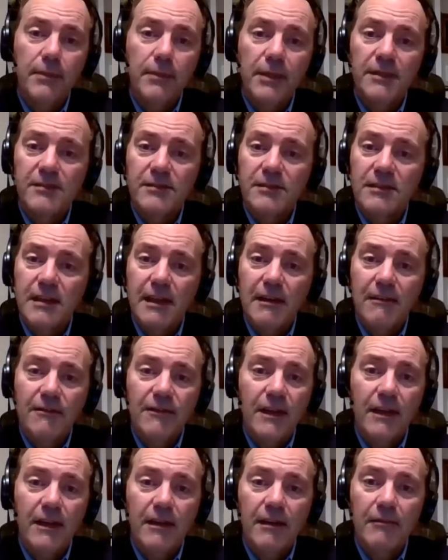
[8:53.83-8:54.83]
biz
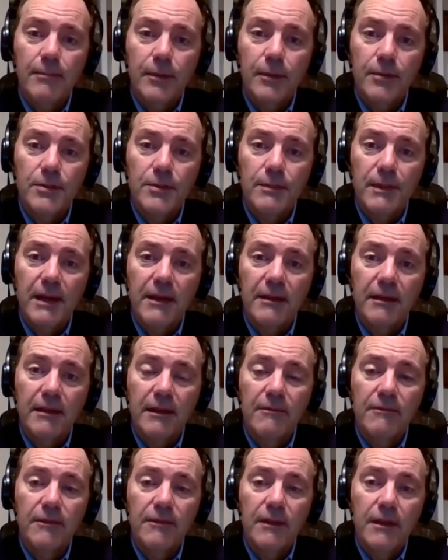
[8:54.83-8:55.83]
dev kind of
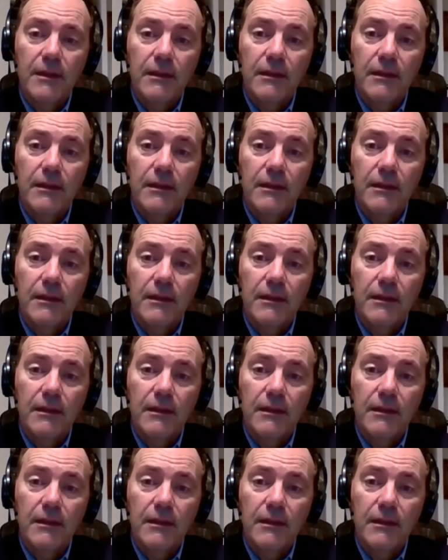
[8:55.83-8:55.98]
perspective